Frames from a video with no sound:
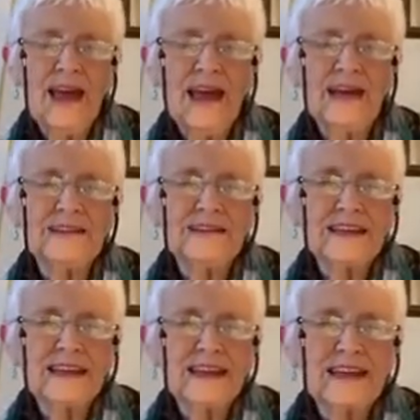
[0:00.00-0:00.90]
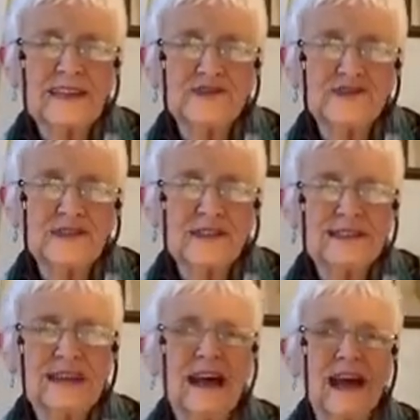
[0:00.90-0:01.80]
And it
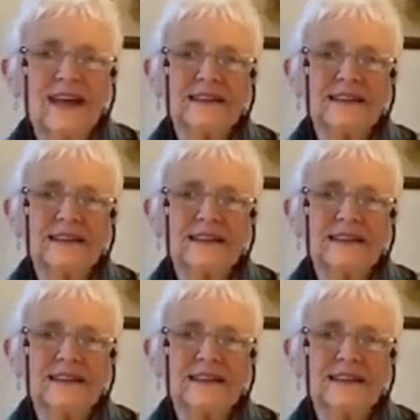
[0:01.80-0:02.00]
just has